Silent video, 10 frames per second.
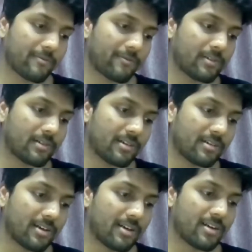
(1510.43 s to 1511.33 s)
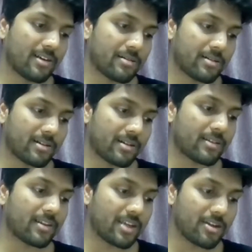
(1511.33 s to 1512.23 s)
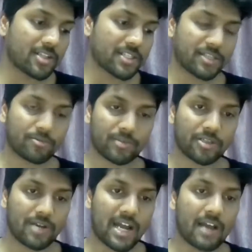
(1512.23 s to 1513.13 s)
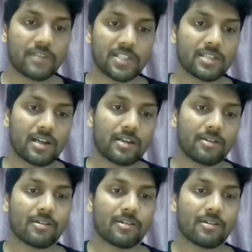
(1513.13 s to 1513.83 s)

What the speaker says: for the EOS network to have this scenario,